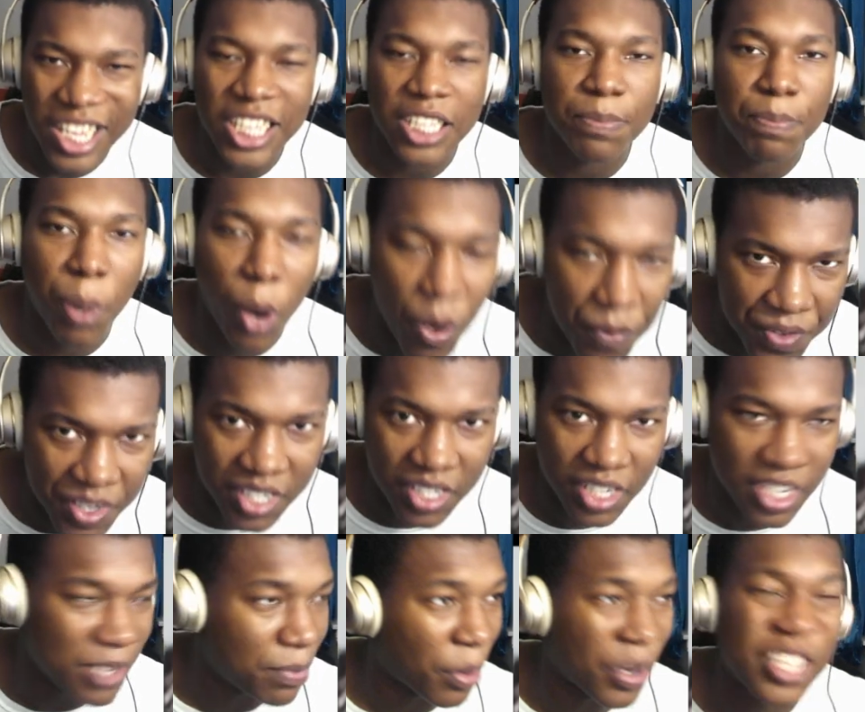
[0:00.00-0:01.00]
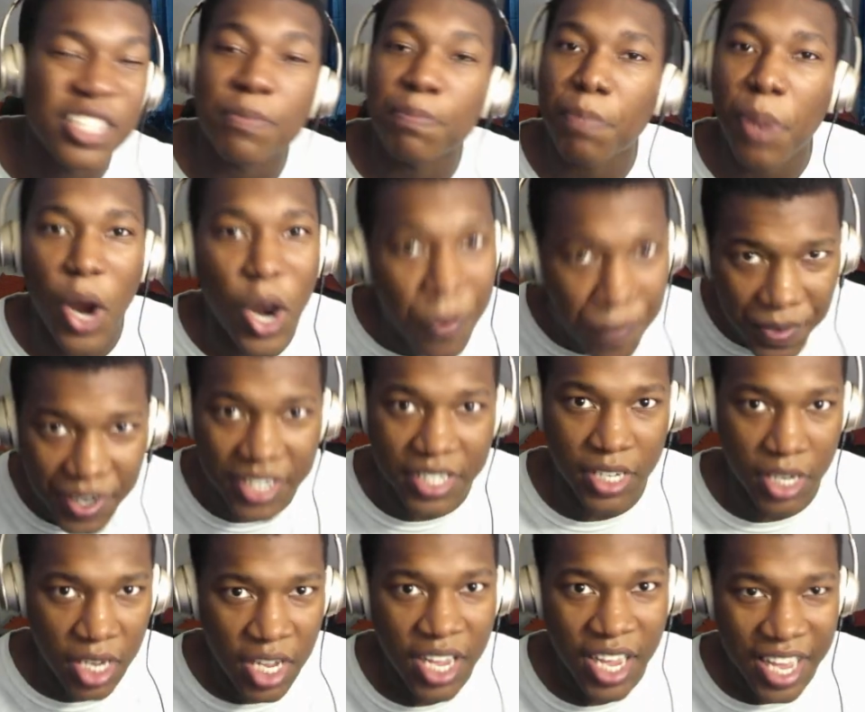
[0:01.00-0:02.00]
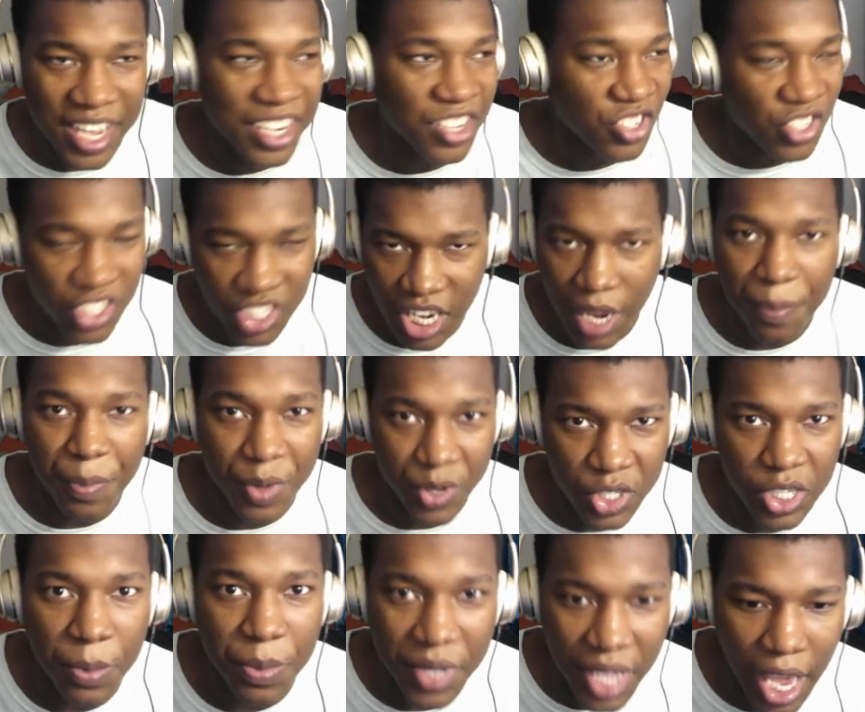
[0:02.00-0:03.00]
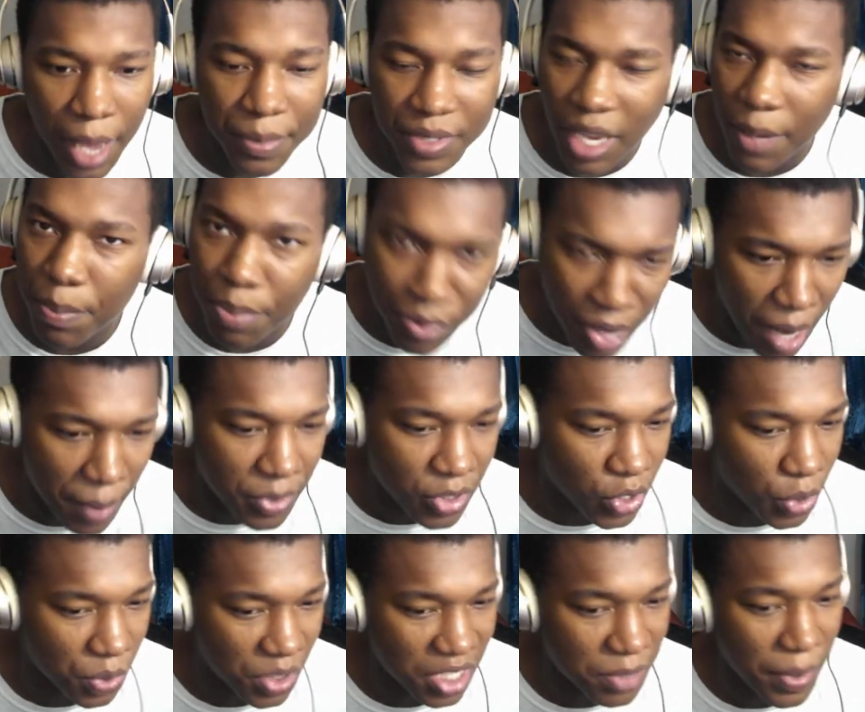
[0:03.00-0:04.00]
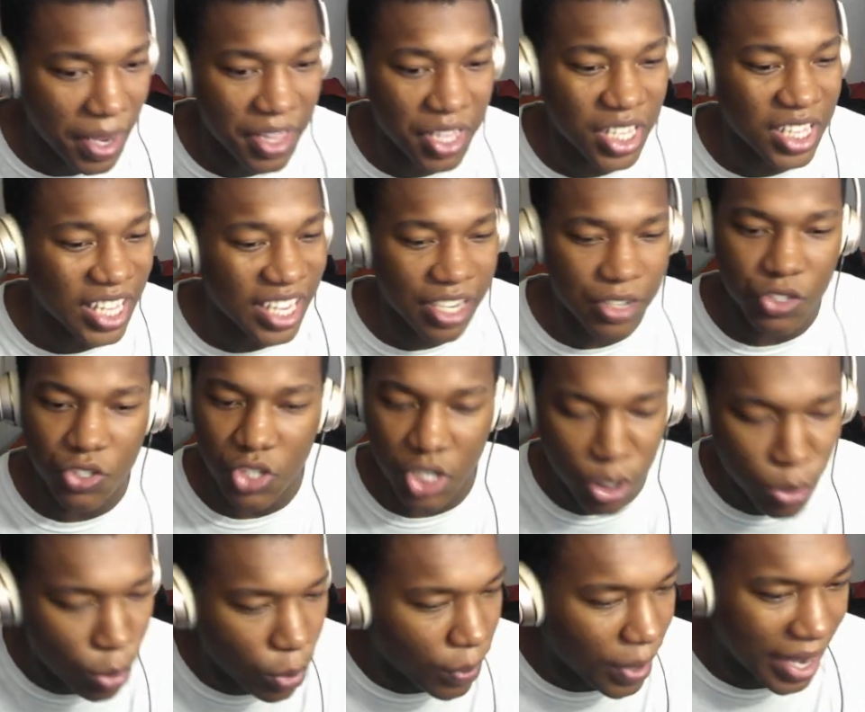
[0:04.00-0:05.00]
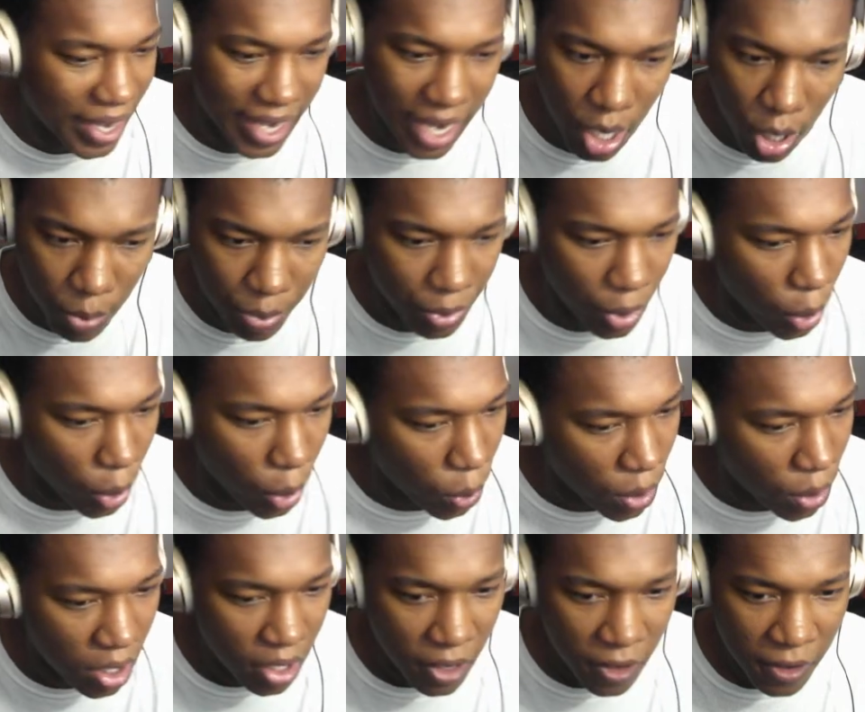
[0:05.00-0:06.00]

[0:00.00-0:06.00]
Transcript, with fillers: He's perfect. He's perfect in these championship games. I promise you. This man looking like a general right now, bro.